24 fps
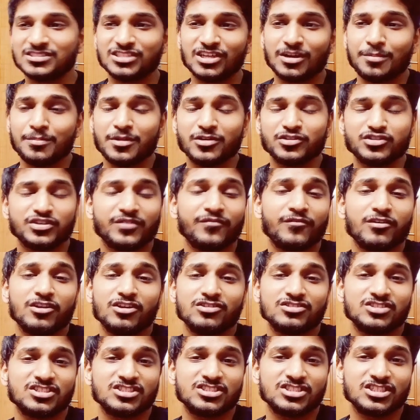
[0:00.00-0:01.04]
Their music
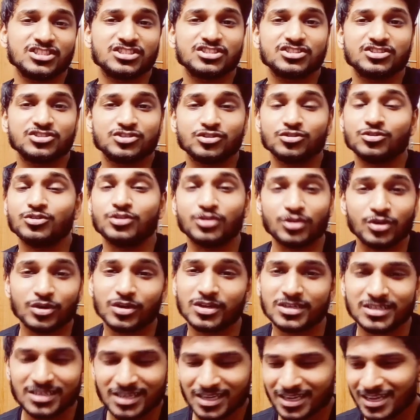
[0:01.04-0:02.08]
videos are just too
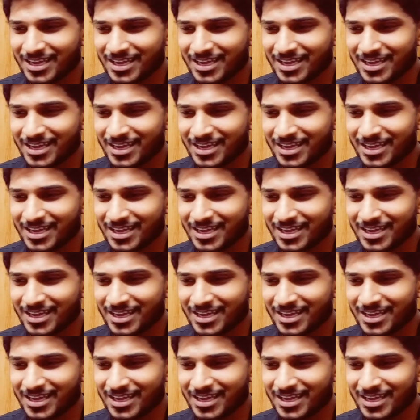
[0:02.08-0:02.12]
good.